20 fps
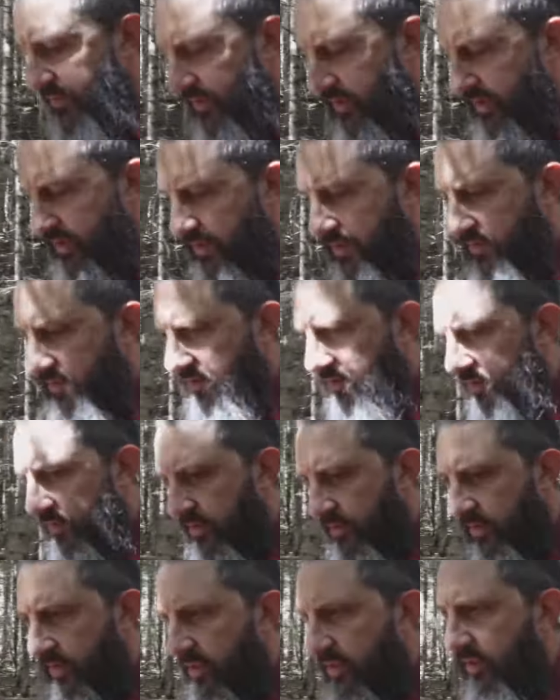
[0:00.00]
of a,
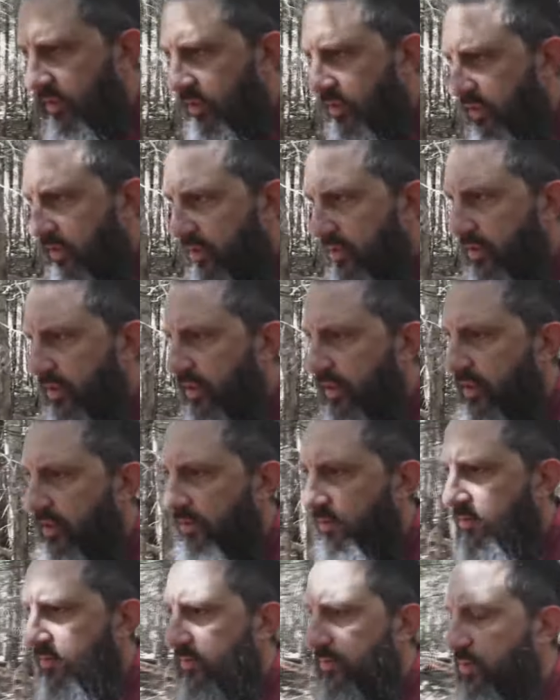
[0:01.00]

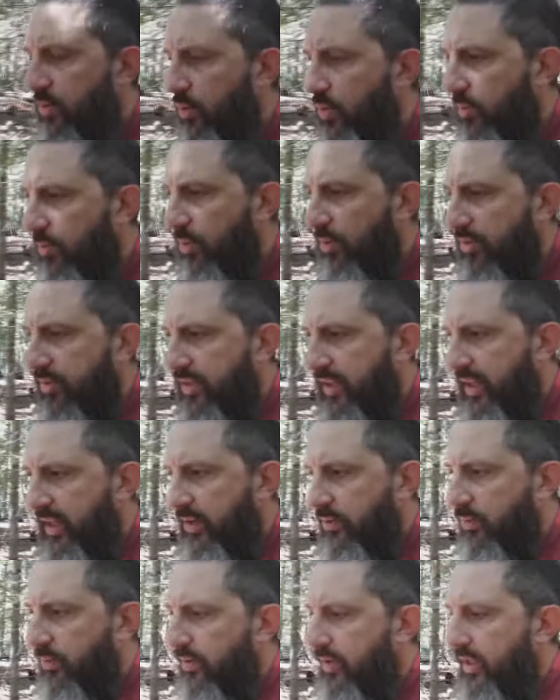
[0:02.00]
a normal
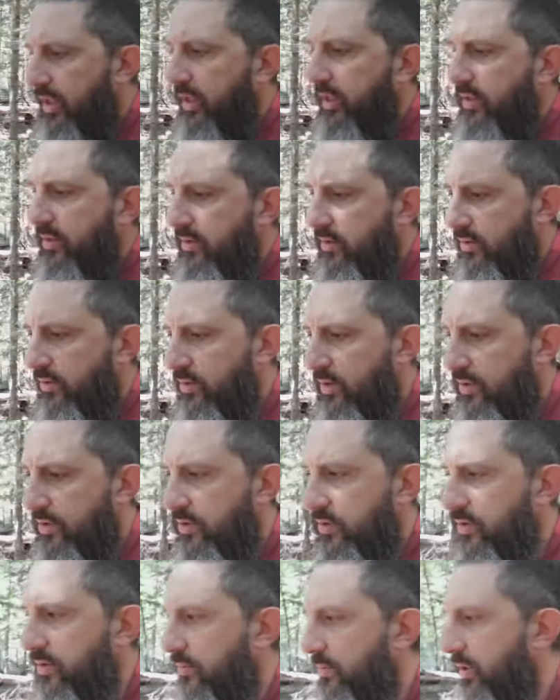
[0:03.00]
thing where they the
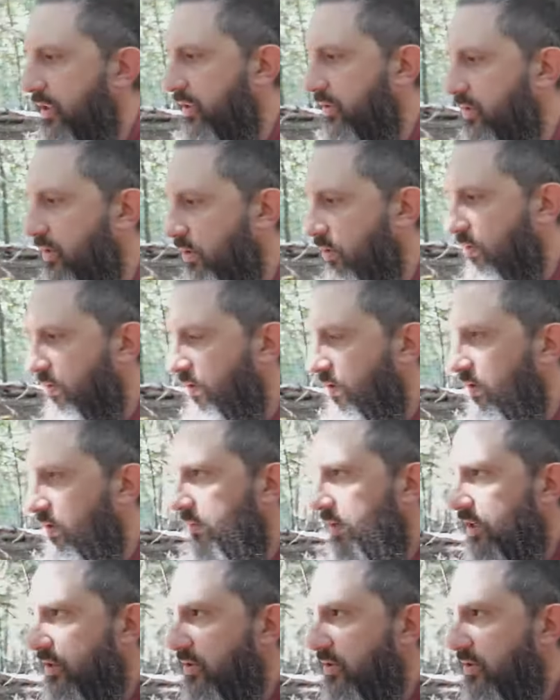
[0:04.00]
Christians are being told, you know,